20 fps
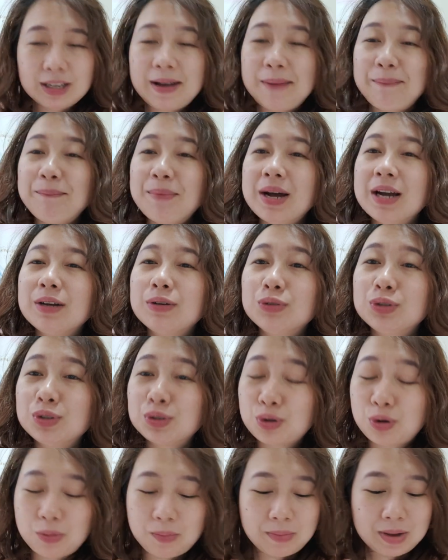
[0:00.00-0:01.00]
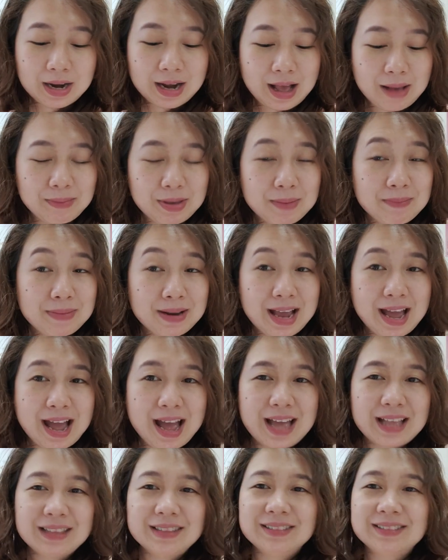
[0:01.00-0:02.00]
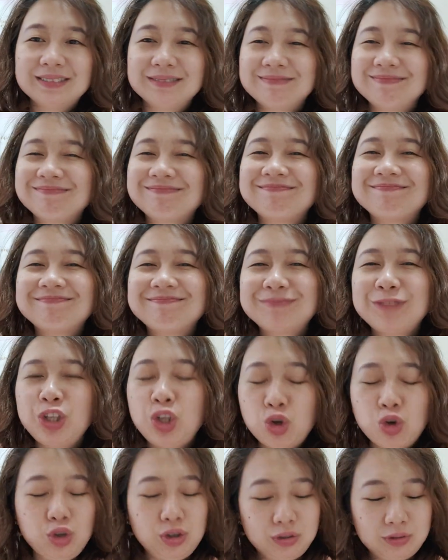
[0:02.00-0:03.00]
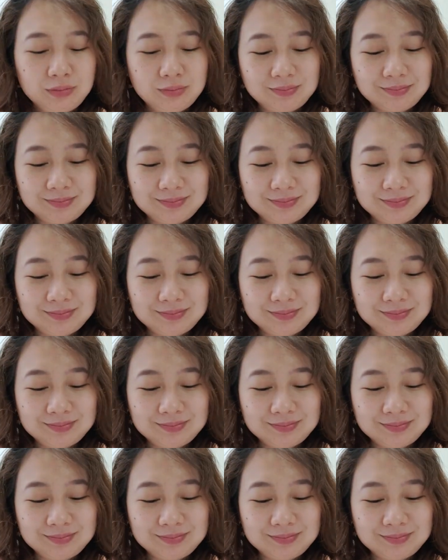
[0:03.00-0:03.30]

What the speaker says: kapag gusto, maraming paraan. Yun.